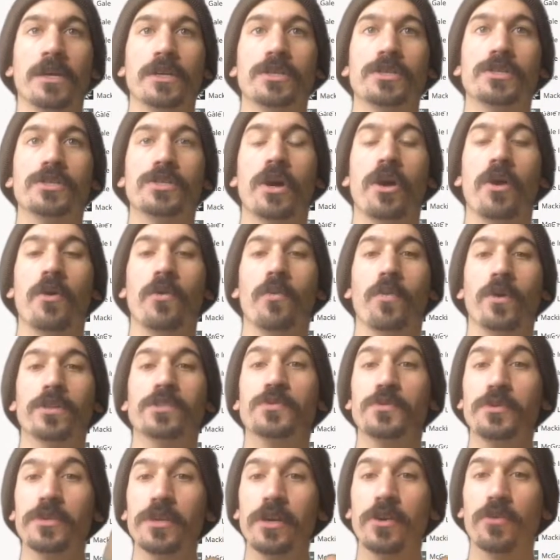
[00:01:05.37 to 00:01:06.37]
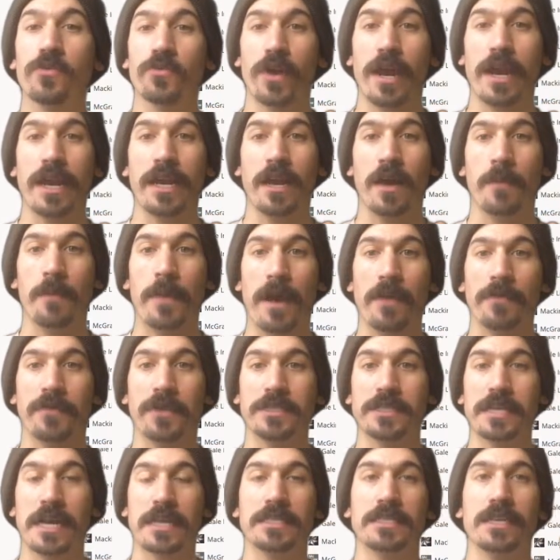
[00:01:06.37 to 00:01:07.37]
So what's really great about
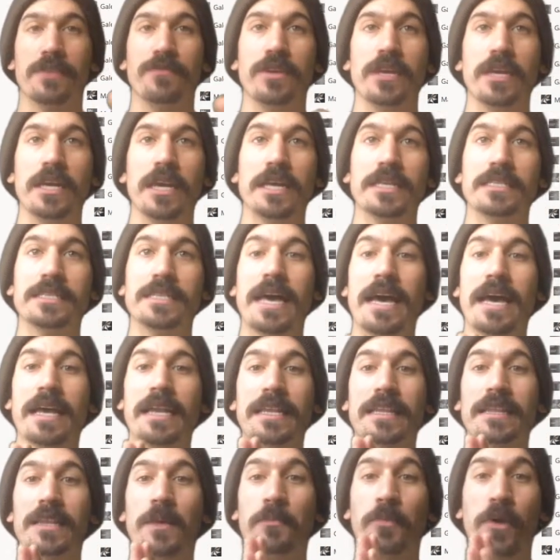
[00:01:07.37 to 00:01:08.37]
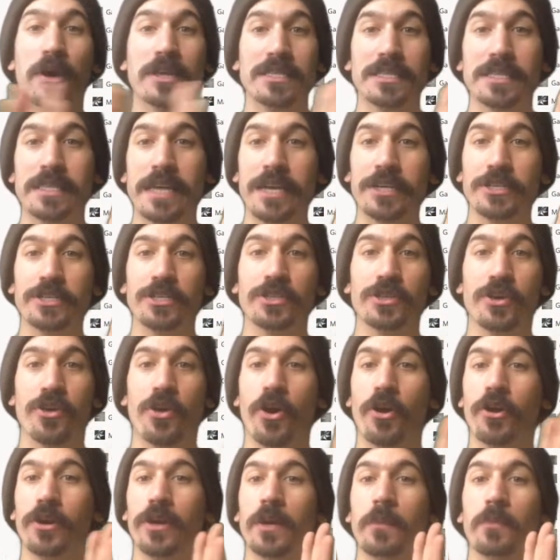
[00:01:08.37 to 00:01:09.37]
this activity is that the presentations are
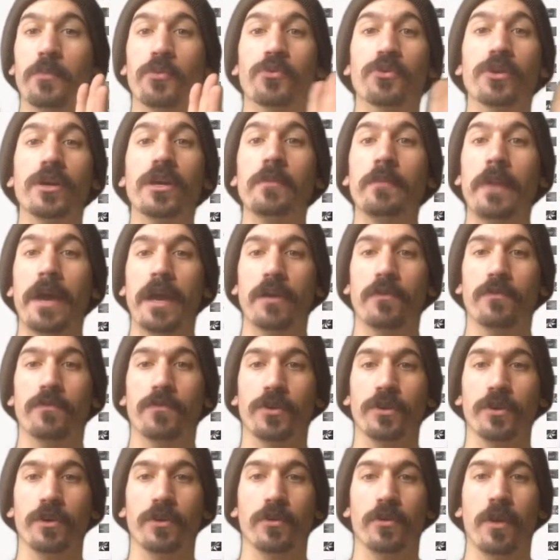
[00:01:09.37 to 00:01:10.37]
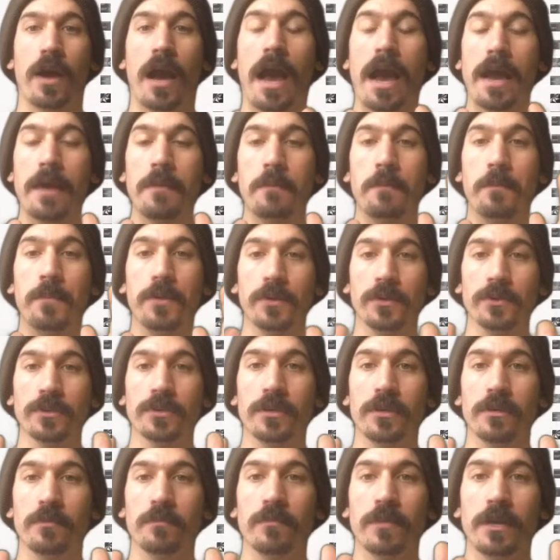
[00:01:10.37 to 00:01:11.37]
already pre-made for you. I built
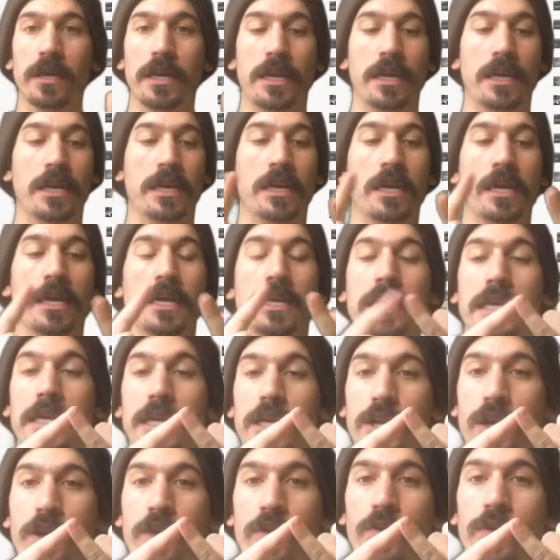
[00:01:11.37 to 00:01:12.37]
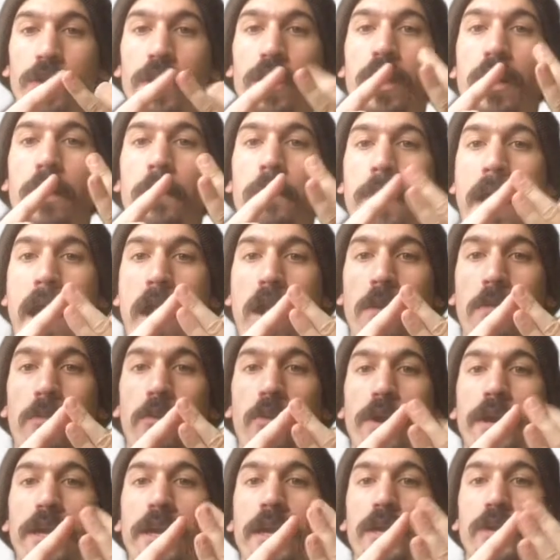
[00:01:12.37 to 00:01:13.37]
them in Keynote,
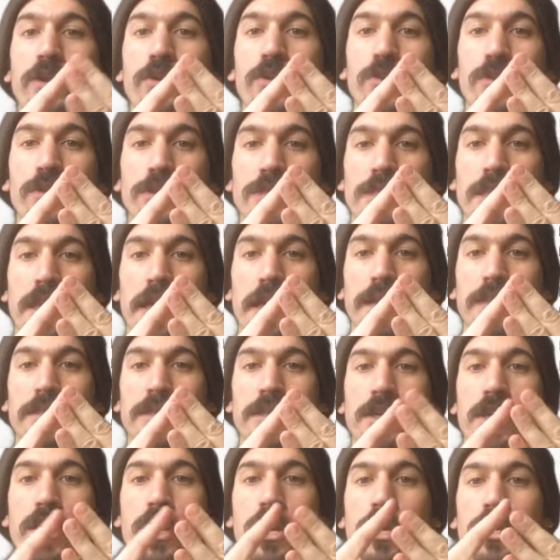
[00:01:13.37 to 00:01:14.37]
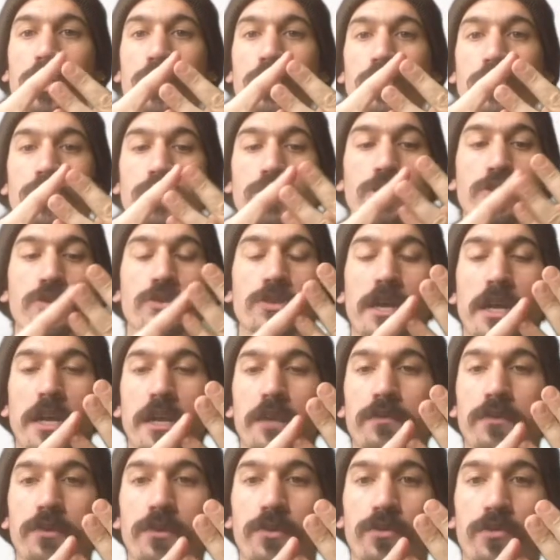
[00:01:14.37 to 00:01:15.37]
PowerPoint, and Google Slides. You can choose any
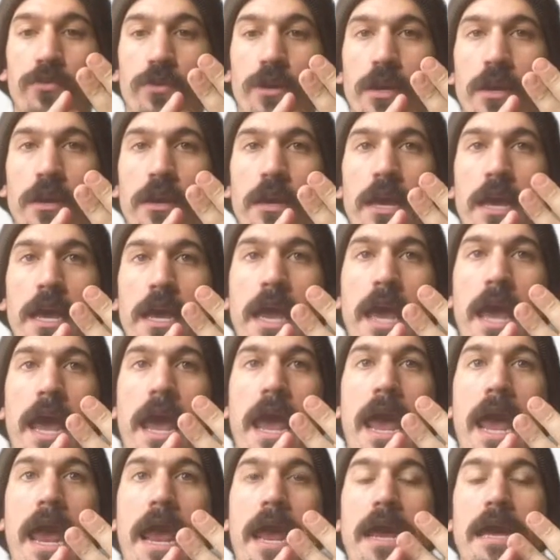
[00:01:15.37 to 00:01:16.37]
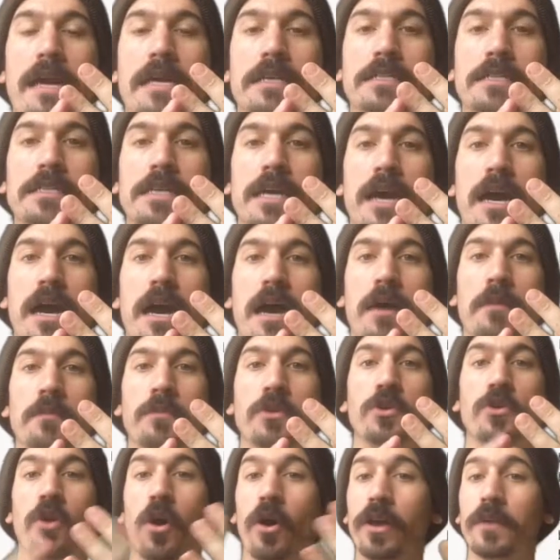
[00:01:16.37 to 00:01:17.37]
of the three. And all
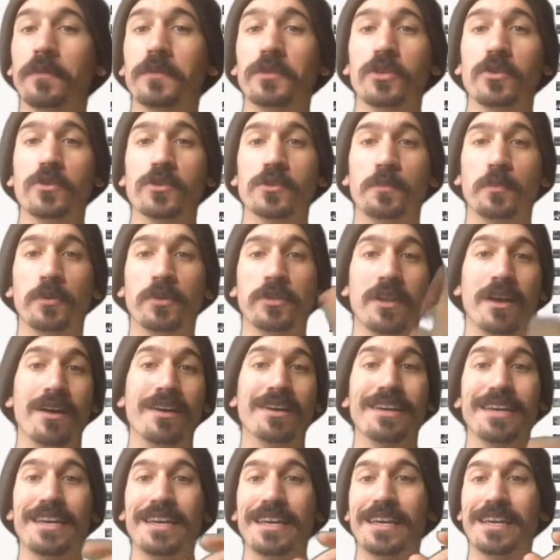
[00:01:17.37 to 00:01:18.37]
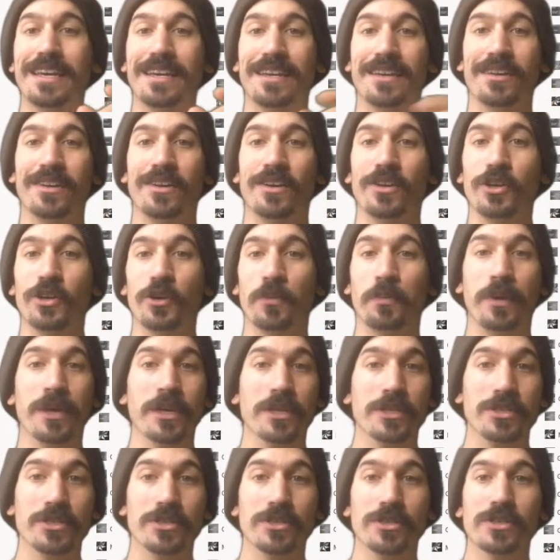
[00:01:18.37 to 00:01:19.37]
you have to do is plug in your
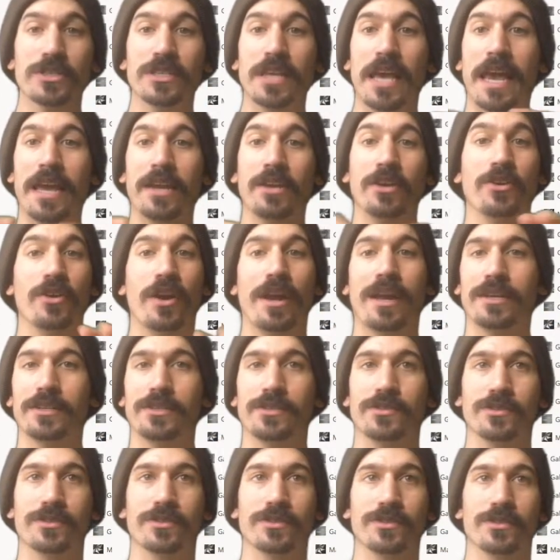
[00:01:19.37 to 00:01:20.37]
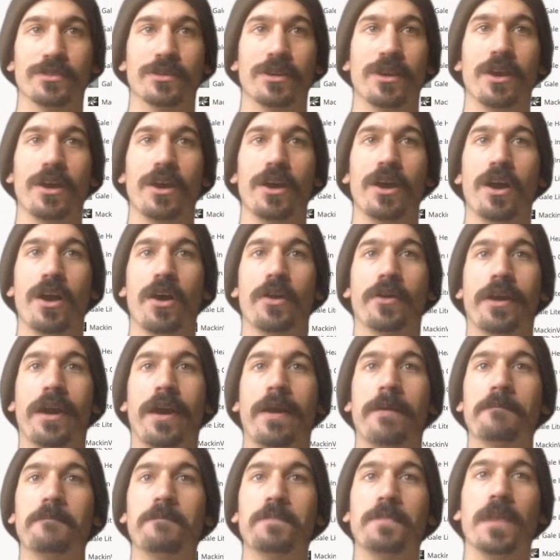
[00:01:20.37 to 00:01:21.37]
pictures and your answers,
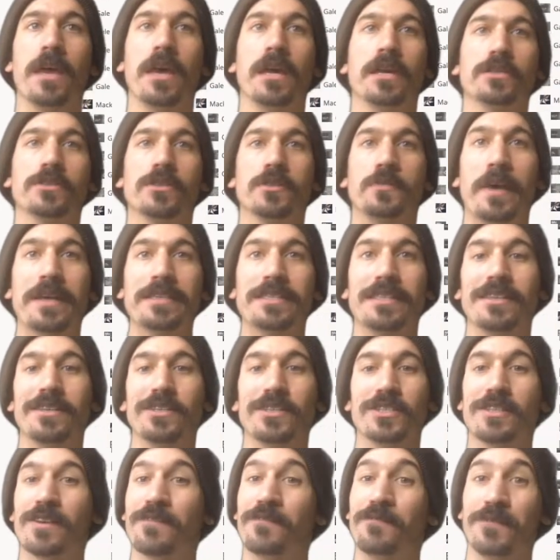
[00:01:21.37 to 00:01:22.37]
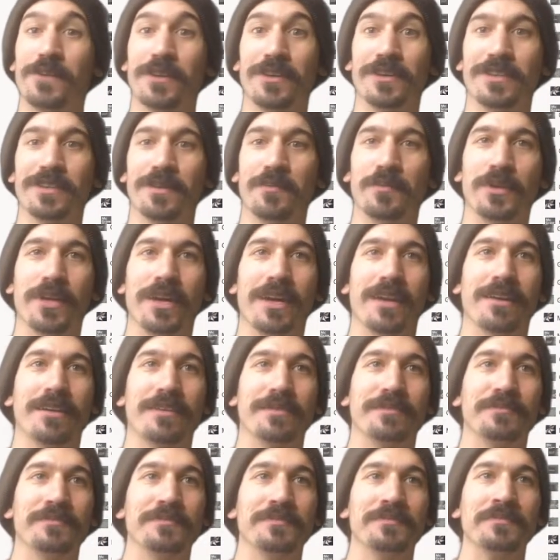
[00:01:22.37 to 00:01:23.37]
okay? So it's basically just a fill in the blank.
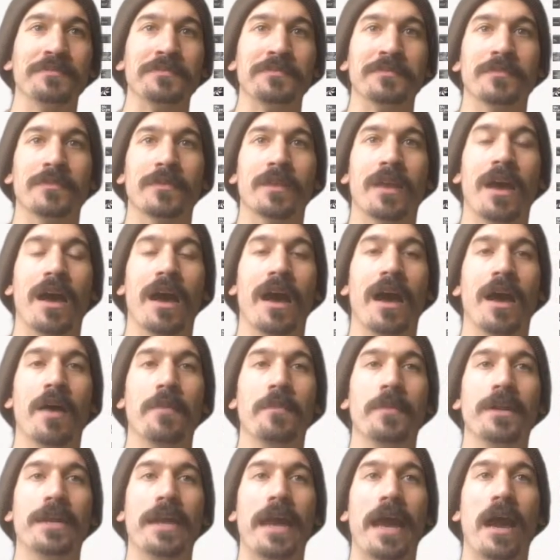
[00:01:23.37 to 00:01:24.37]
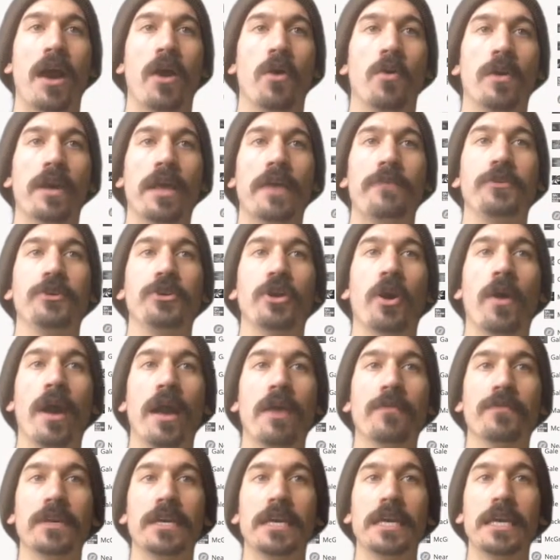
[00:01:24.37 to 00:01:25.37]
Now, if you don't
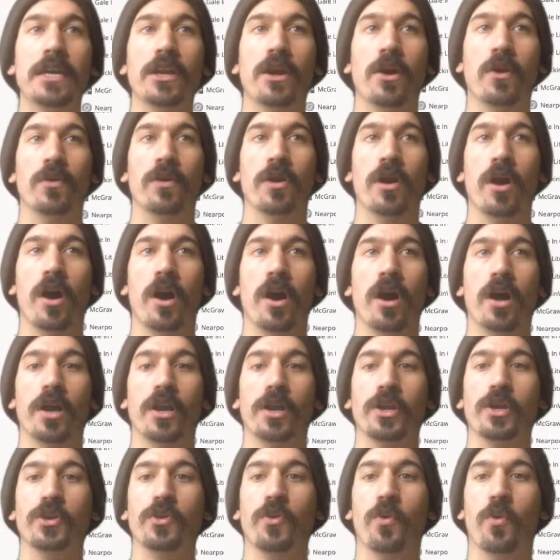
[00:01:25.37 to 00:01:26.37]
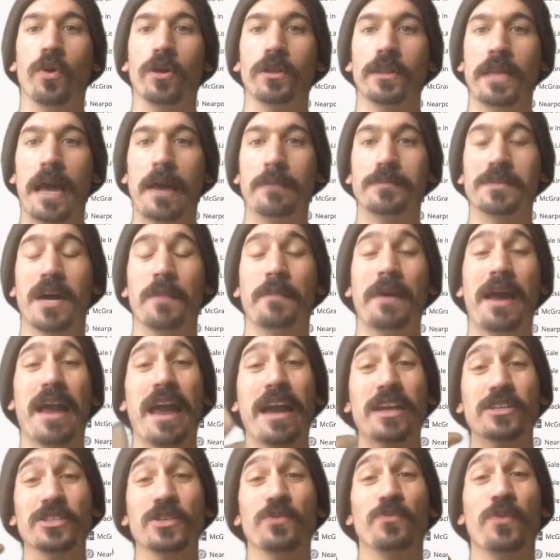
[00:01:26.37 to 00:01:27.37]
have Keynote on your laptop, I
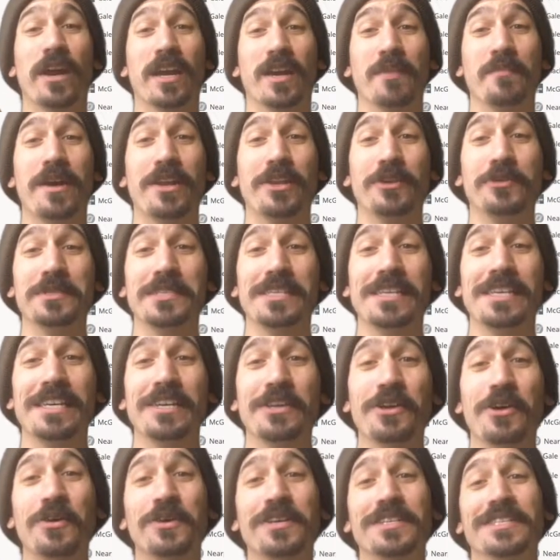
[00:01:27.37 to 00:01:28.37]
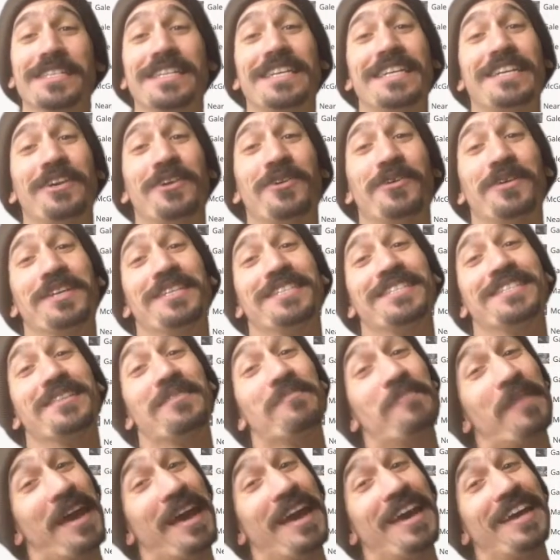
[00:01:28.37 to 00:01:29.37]
actually recommend using Keynote because Keynote is the
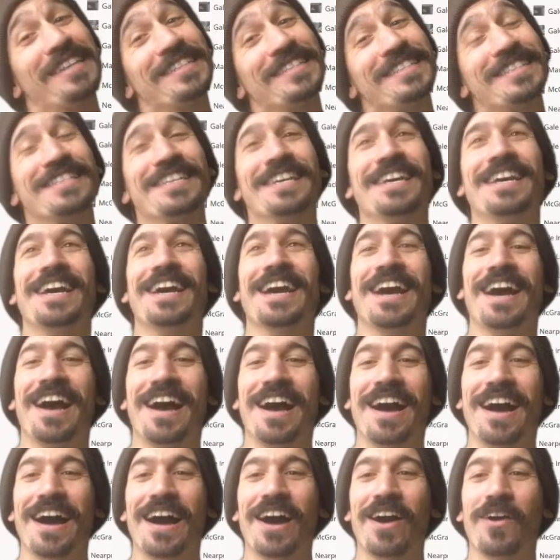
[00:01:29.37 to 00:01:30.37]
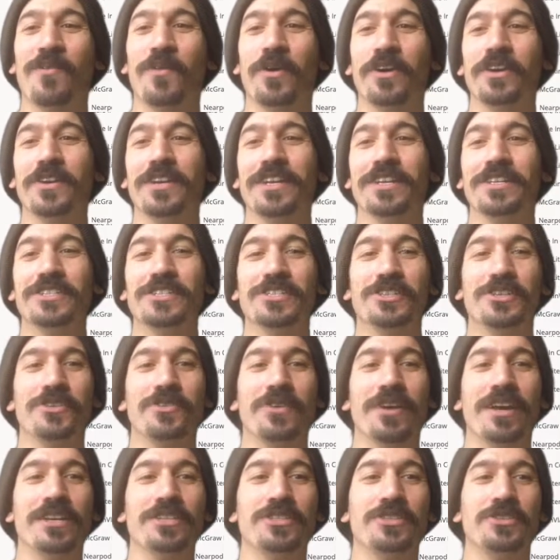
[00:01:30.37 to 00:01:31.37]
best. What you need to do
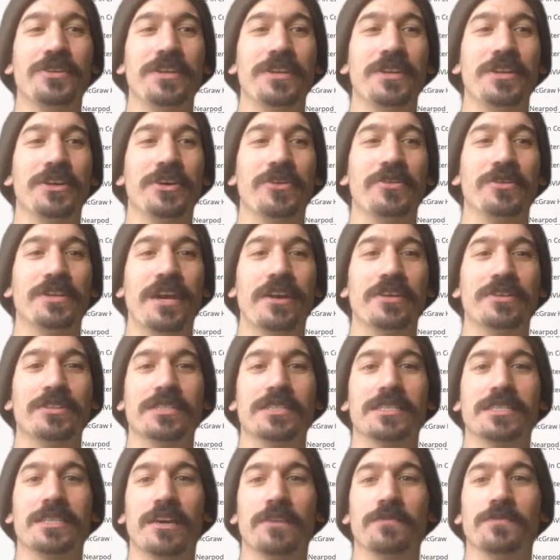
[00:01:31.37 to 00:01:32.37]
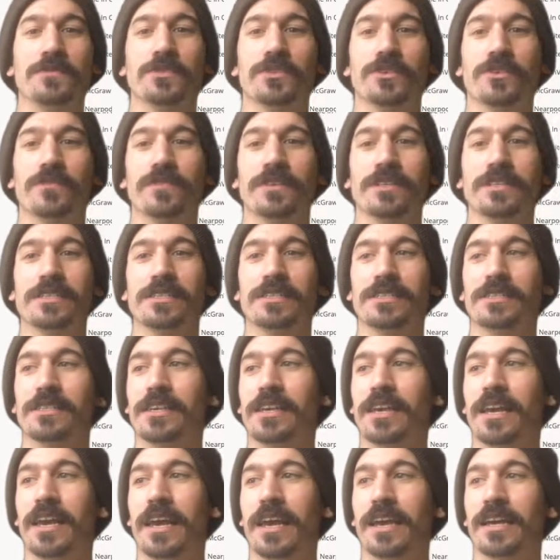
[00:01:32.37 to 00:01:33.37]
is you need to go down to self-service,
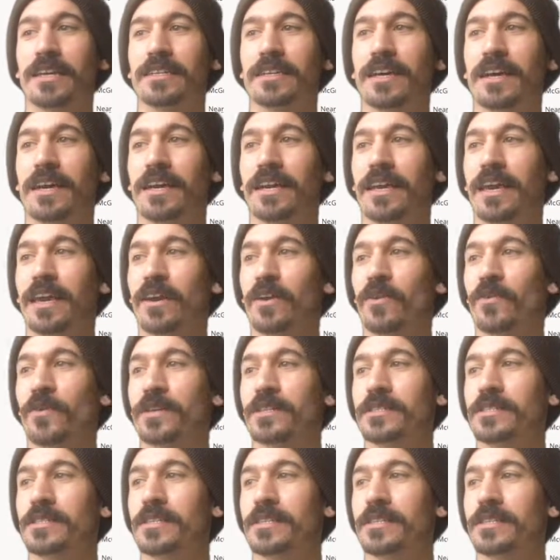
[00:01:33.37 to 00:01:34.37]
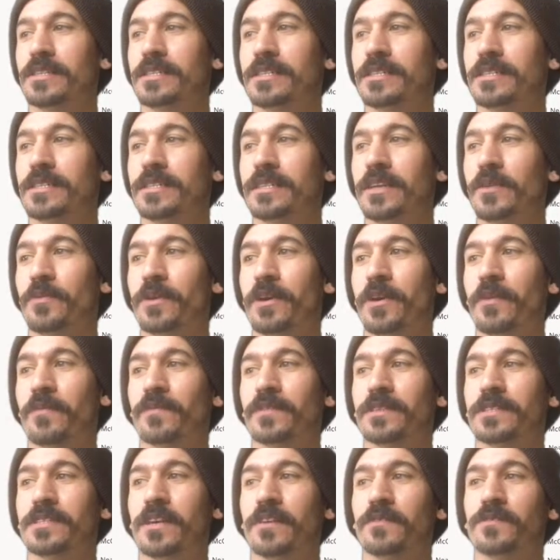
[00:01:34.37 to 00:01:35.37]
and I can't quite see it. There we go,
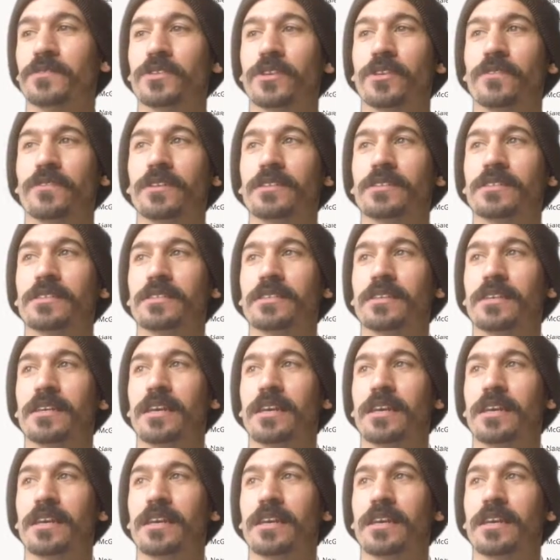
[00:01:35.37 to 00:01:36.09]
self-service.